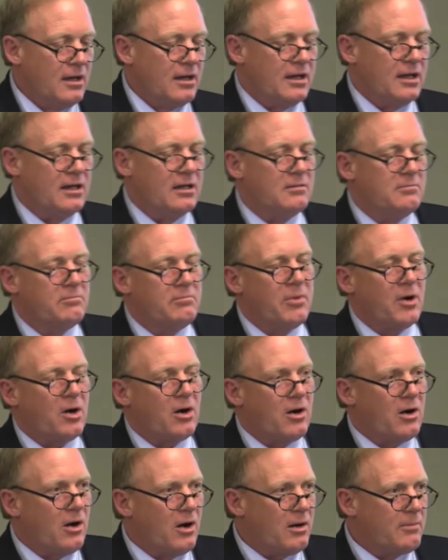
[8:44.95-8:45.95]
In
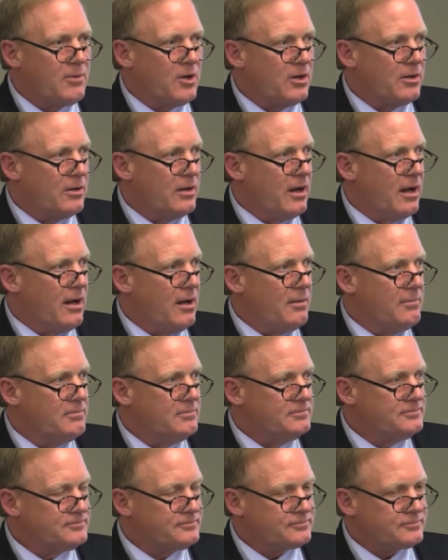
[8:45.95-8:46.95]
Bar
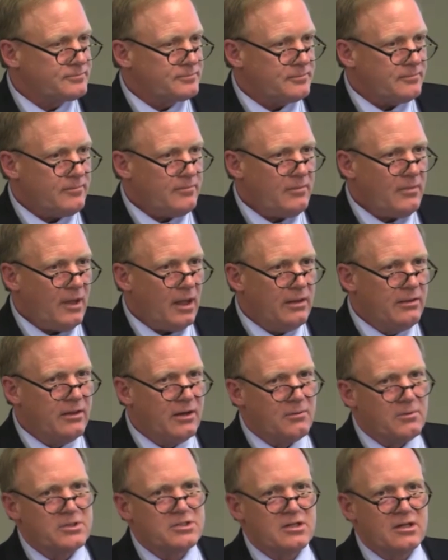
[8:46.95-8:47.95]
Harbor,
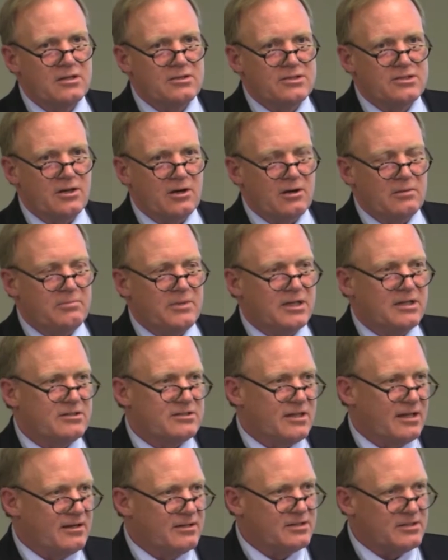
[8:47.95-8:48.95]
there was concern,
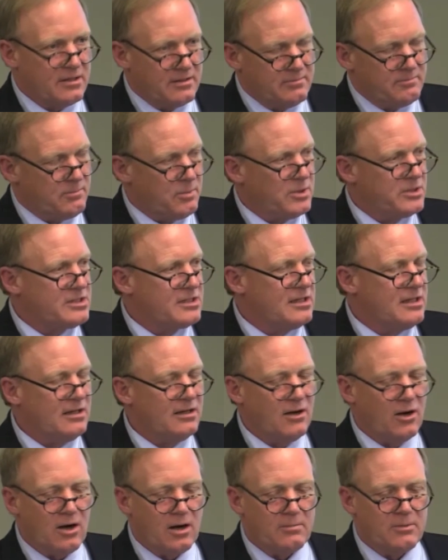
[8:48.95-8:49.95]
because that is a
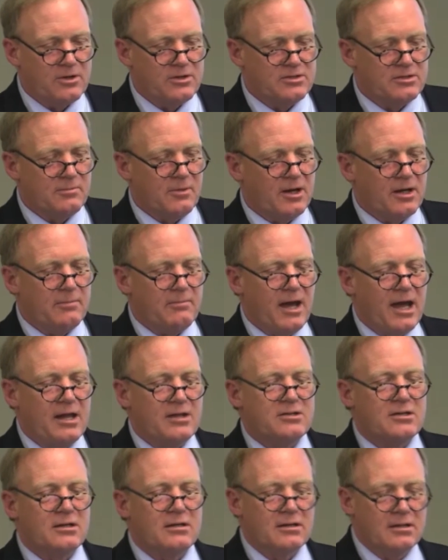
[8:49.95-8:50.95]
pristine harbor, as you might
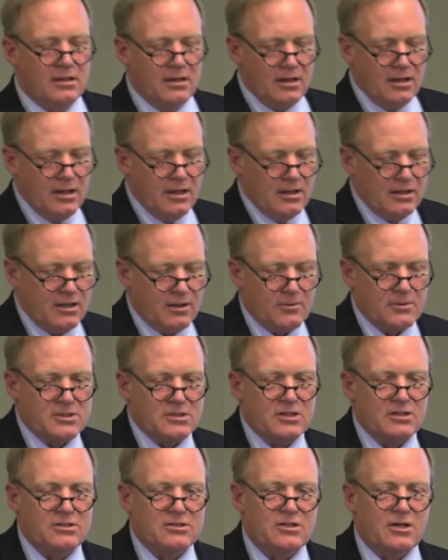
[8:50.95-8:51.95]
imagine, there was
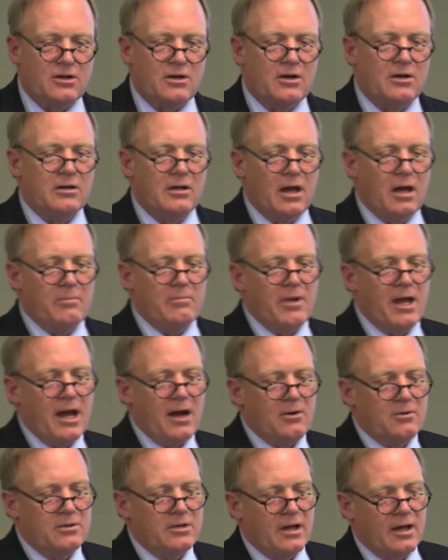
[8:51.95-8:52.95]
concern
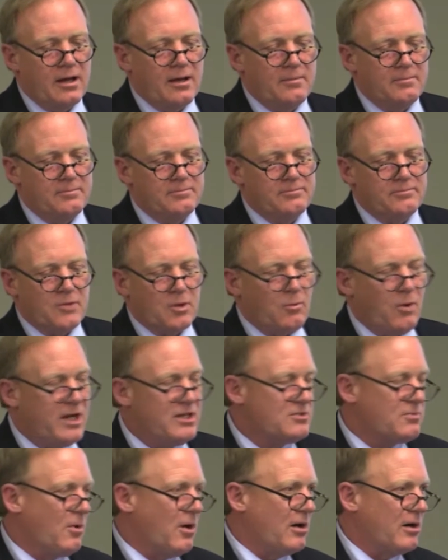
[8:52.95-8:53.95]
about
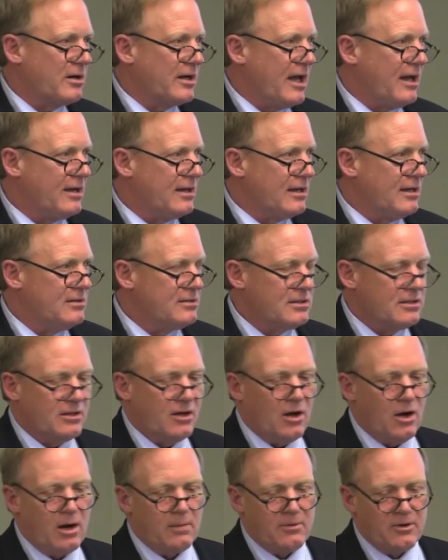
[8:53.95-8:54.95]
wastewater getting into
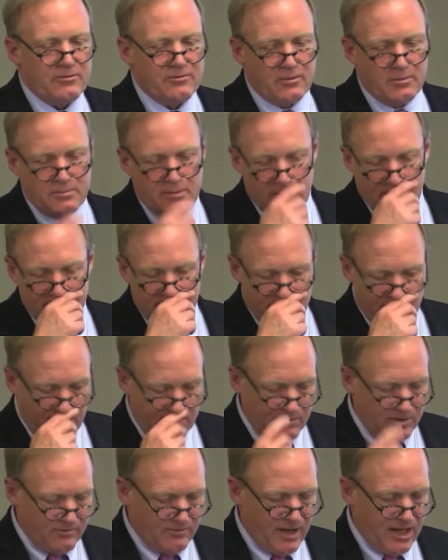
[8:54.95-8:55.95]
the harbor from
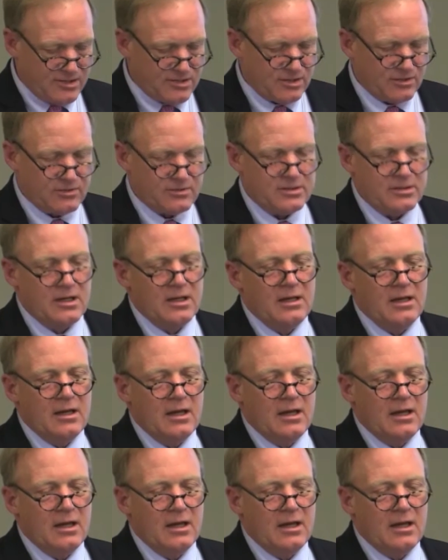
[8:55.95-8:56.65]
the vessels.